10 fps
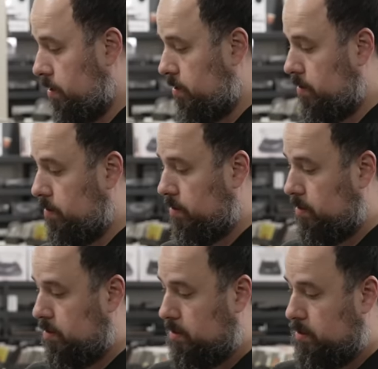we got here?
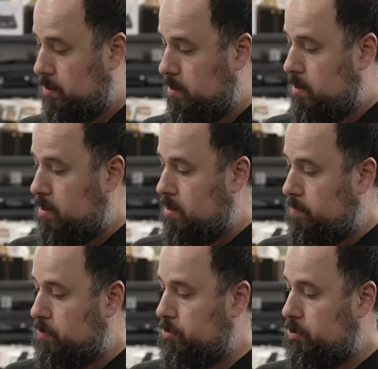
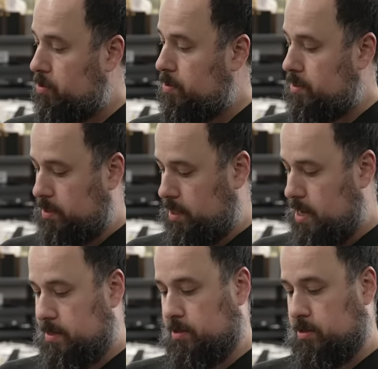Pucho and his
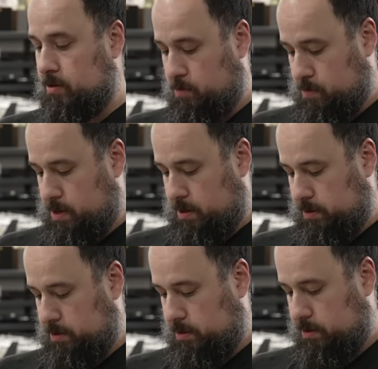Latin Soul
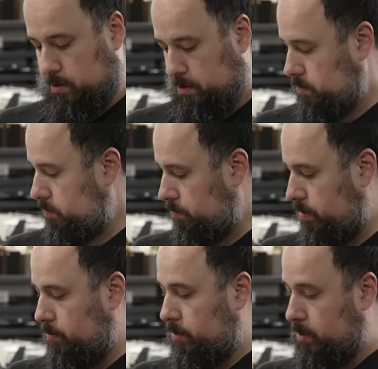Brothers.
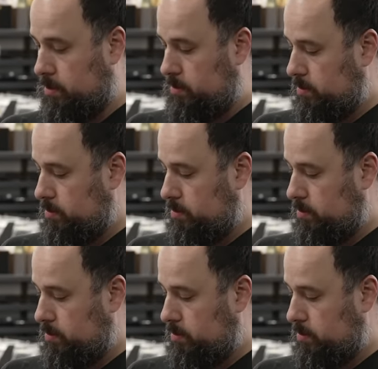Ubiquity.